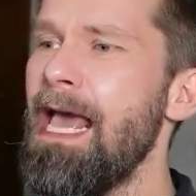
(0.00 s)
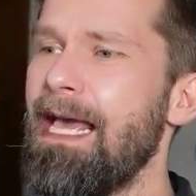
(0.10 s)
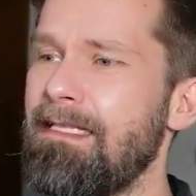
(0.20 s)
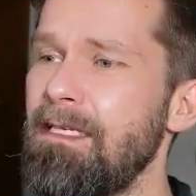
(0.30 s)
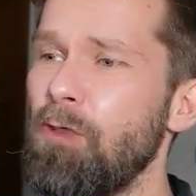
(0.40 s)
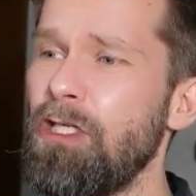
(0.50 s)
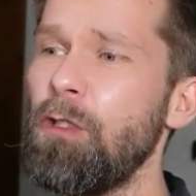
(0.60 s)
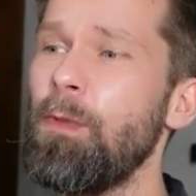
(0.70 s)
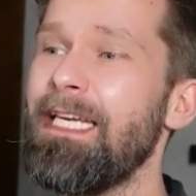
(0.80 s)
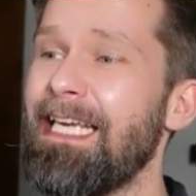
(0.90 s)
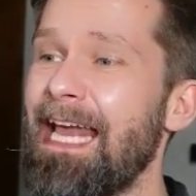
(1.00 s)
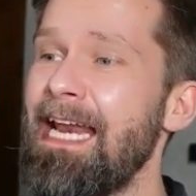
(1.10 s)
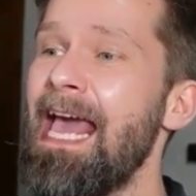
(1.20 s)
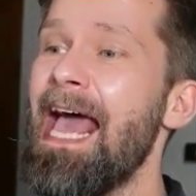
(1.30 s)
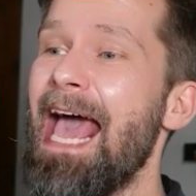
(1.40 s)
And similarly, we again
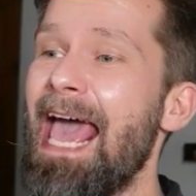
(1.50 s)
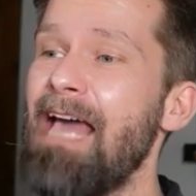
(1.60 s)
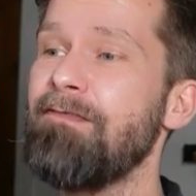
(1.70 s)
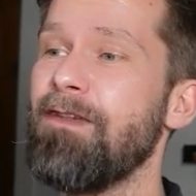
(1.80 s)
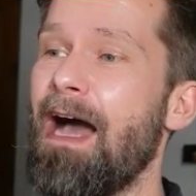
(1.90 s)
have